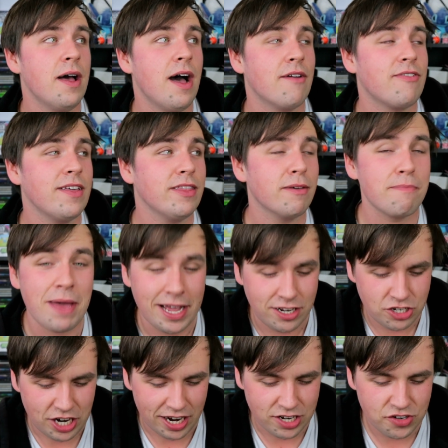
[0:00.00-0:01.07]
I think the main
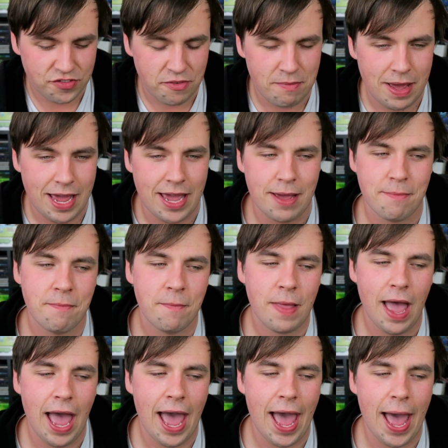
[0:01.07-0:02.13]
challenge for me,
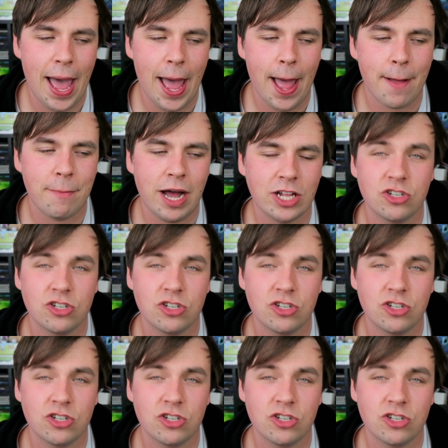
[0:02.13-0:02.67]
Um,